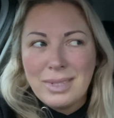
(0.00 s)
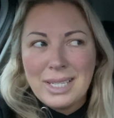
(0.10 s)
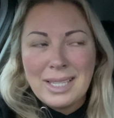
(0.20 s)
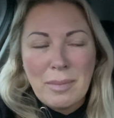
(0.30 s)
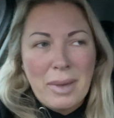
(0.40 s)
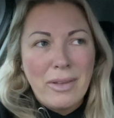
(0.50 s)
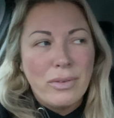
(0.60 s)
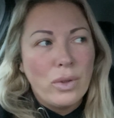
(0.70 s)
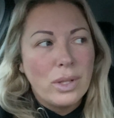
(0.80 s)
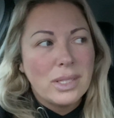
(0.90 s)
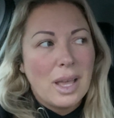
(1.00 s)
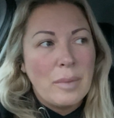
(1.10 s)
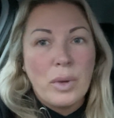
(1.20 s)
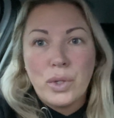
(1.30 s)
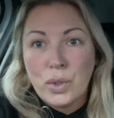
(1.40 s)
is that my fault?
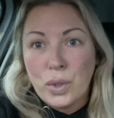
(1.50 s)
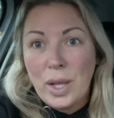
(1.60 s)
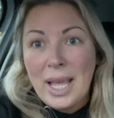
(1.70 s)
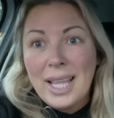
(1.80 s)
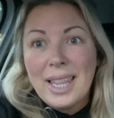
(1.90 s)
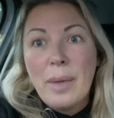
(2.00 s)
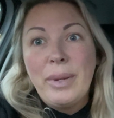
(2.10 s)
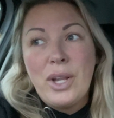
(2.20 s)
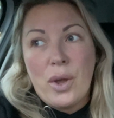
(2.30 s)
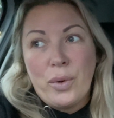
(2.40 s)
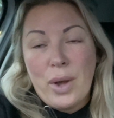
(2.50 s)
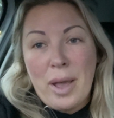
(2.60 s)
I'm not sure. Let me know.